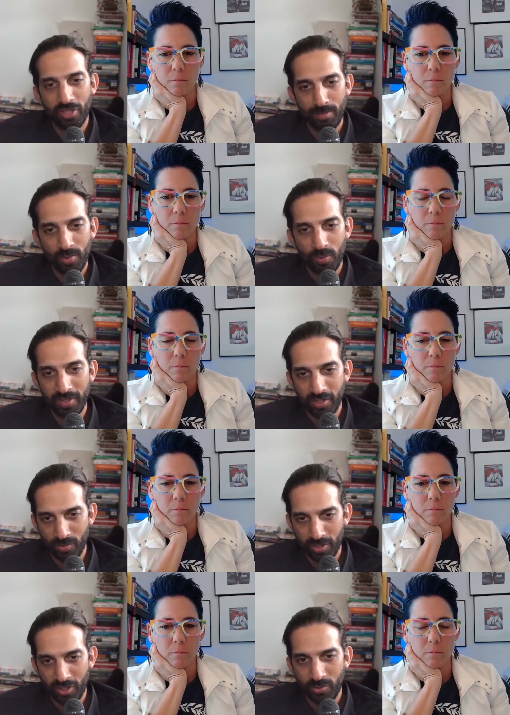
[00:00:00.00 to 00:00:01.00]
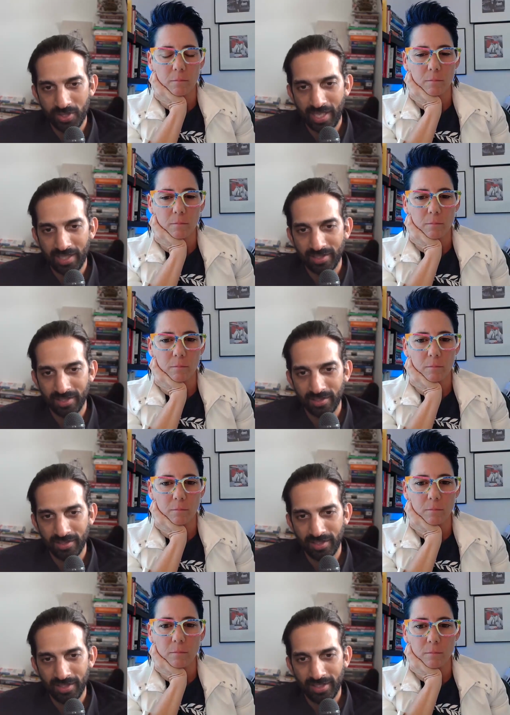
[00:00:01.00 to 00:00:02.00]
Speaker 1: to move into a new sector
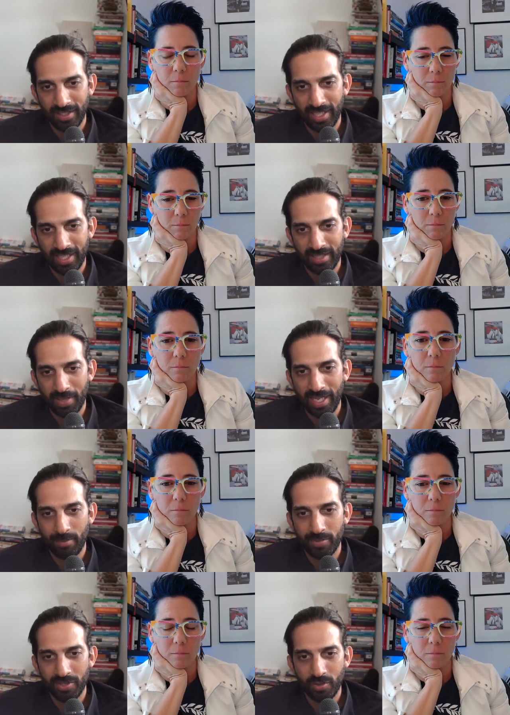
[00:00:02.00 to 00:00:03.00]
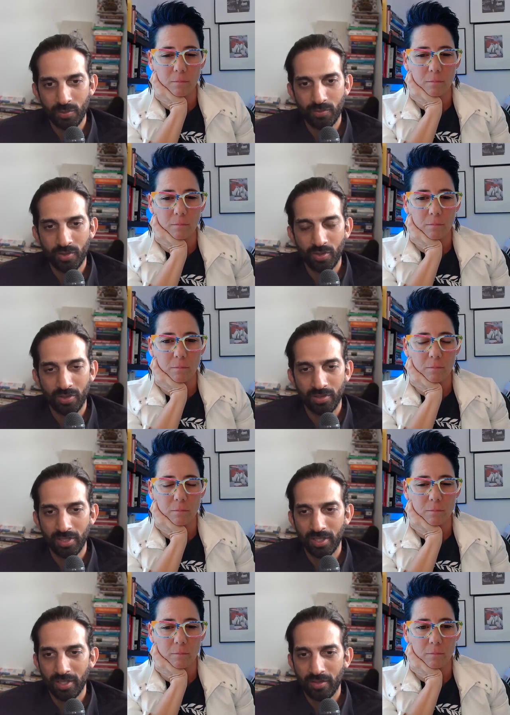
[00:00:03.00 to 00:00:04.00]
and perhaps you've got
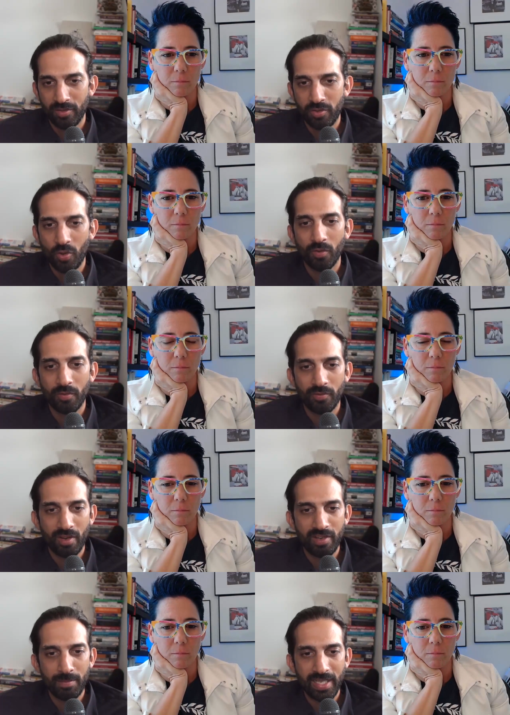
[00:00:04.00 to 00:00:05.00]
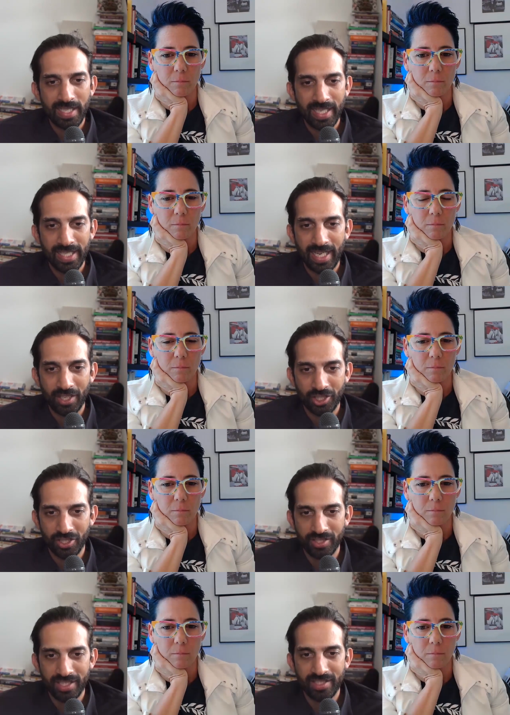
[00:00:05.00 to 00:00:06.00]
not very many
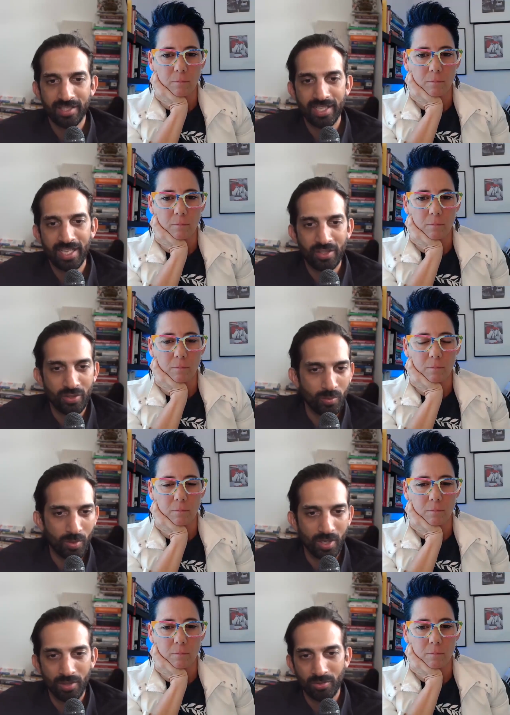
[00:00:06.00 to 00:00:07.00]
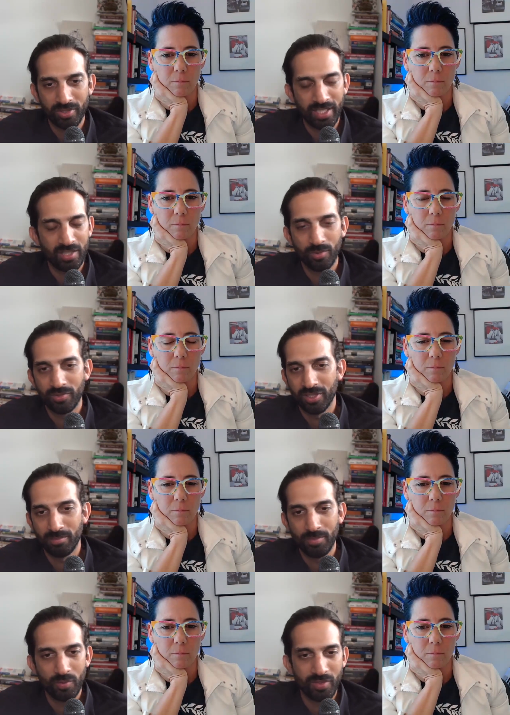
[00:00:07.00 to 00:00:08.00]
connections into that new world. Say you want to
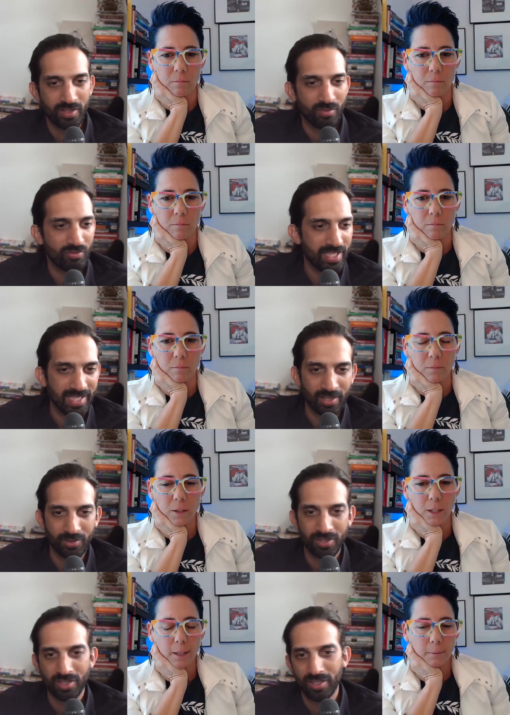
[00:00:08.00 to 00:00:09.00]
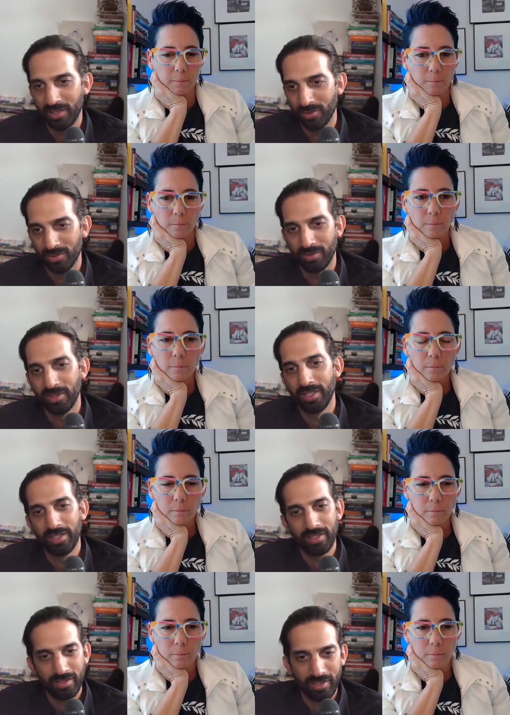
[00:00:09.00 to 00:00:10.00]
move into retail design or,
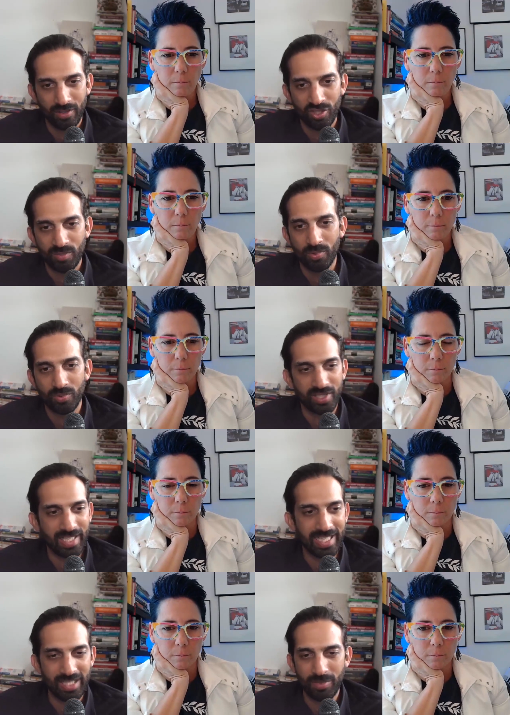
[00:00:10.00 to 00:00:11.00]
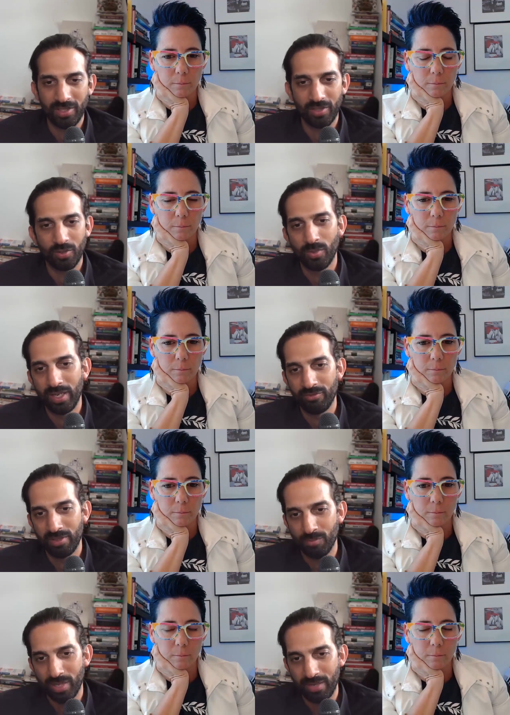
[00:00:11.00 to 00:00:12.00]
you know, sports stadium design or whatever
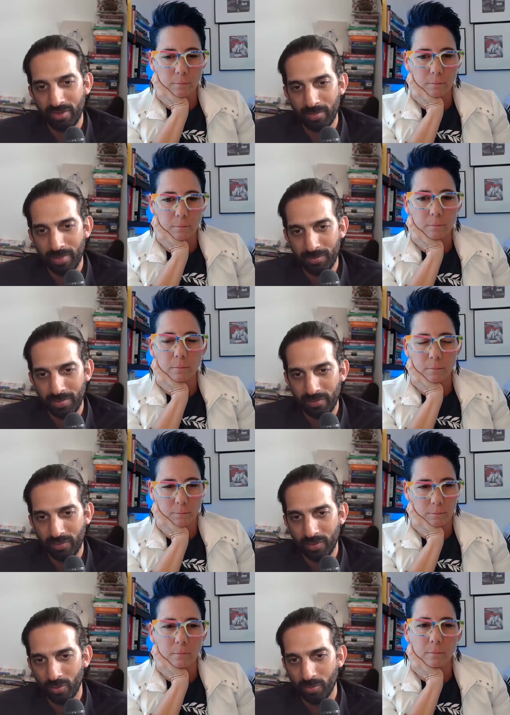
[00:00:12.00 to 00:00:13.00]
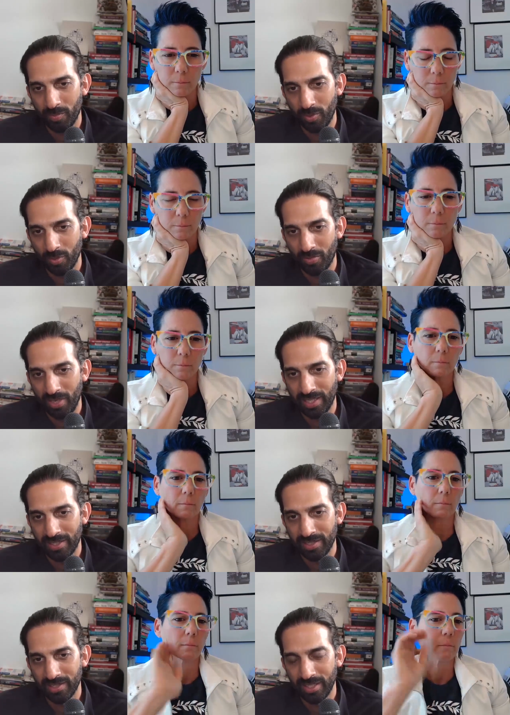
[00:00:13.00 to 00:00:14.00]
it, whatever it might be for your, your
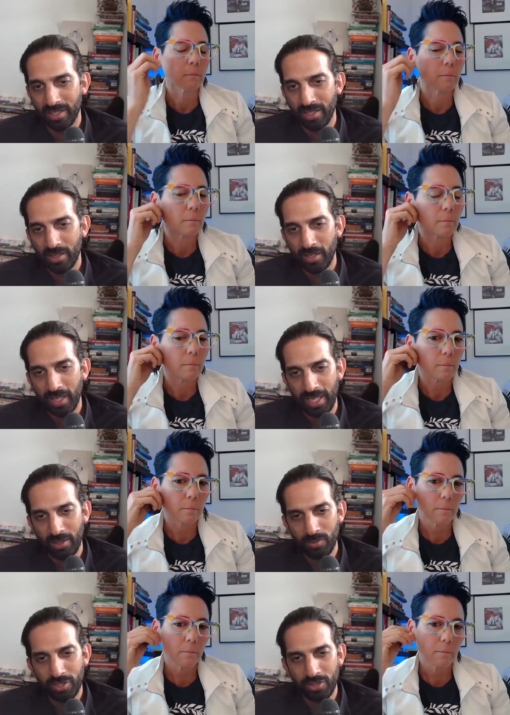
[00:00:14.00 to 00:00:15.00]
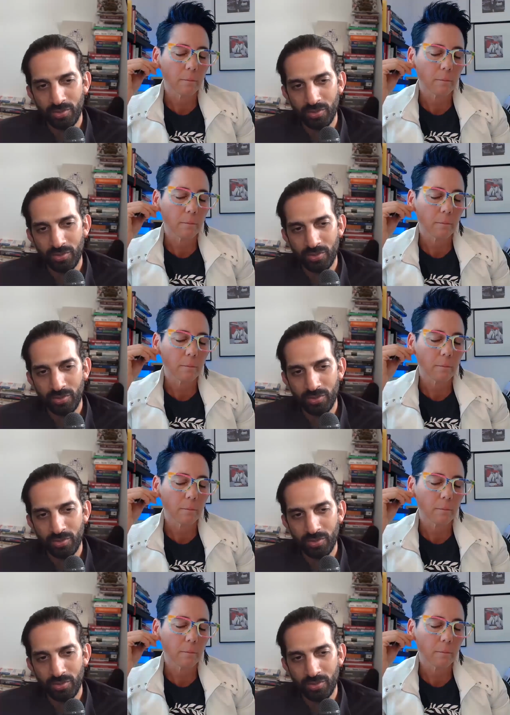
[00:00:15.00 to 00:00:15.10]
practice. How would you